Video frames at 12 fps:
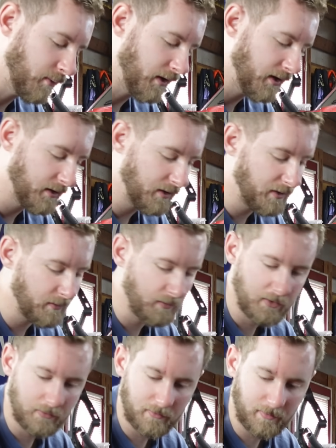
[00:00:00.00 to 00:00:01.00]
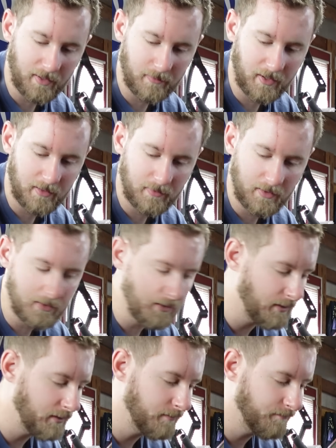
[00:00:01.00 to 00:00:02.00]
wet here. We use about
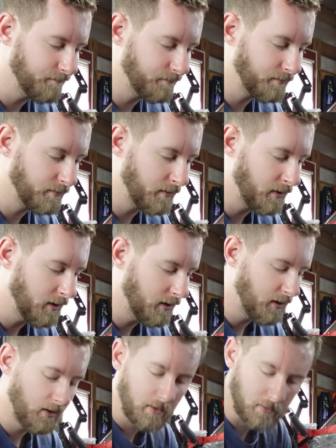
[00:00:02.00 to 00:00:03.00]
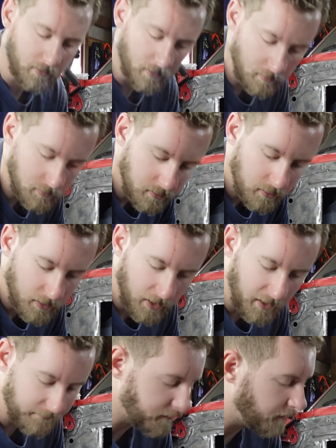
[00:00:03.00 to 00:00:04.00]
maybe, I don't know,
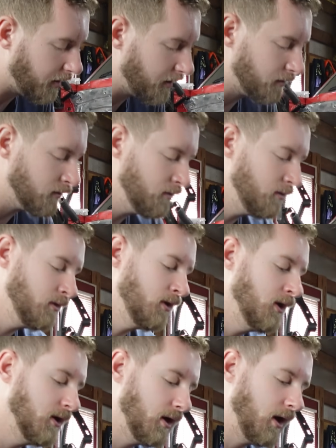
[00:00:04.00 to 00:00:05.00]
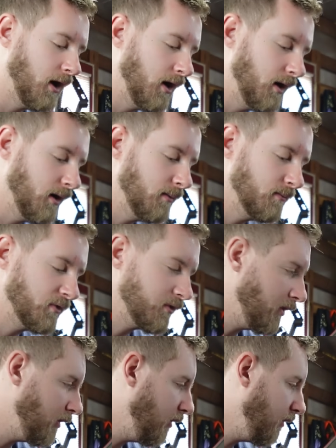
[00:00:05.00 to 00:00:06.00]
half the bottle.
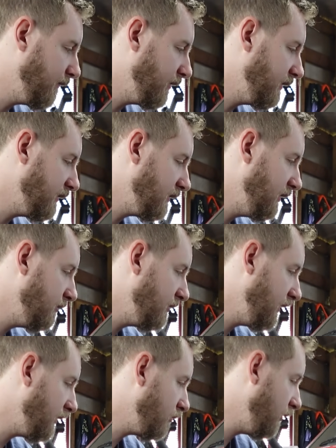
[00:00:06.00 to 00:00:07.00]
So hopefully this keeps it nice and